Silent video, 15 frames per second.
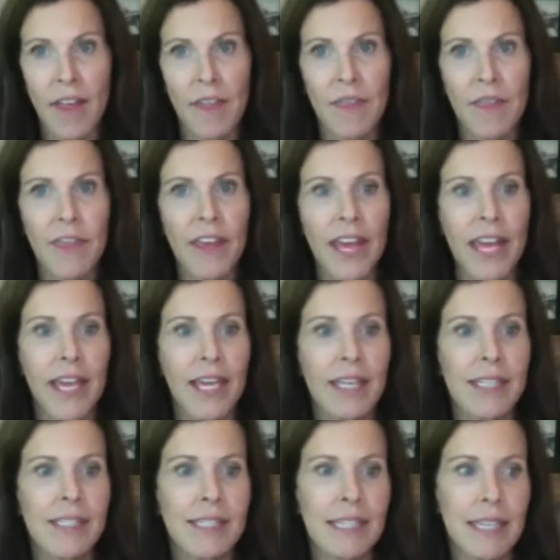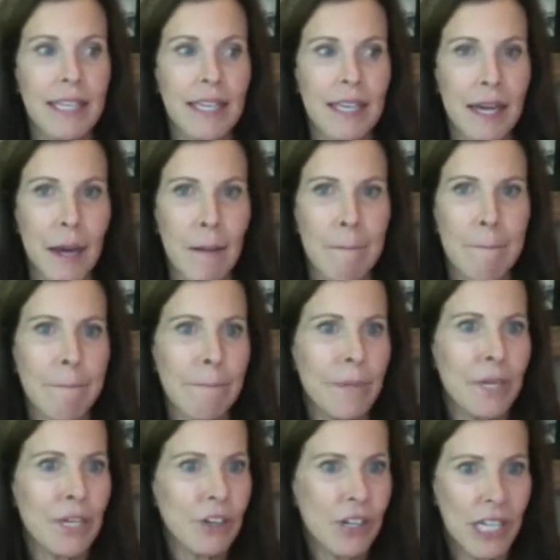they see a
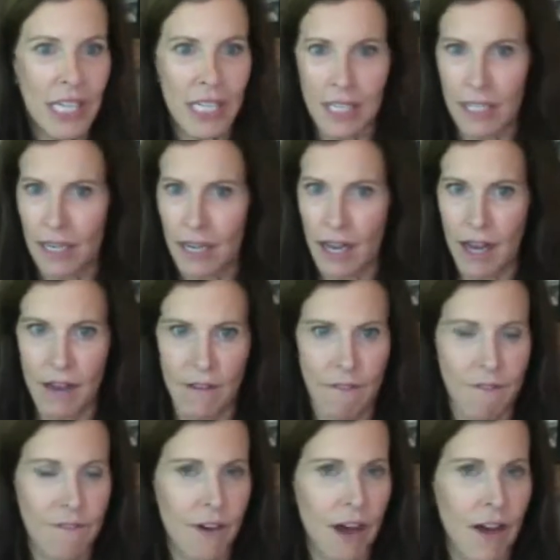myriad of